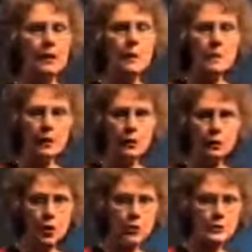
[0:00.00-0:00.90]

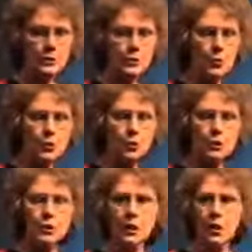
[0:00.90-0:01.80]
impaired
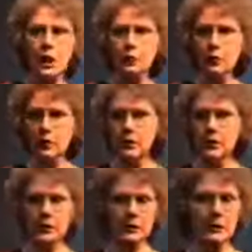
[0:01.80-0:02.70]
concentration,
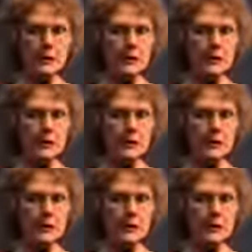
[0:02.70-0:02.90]
unwillingness to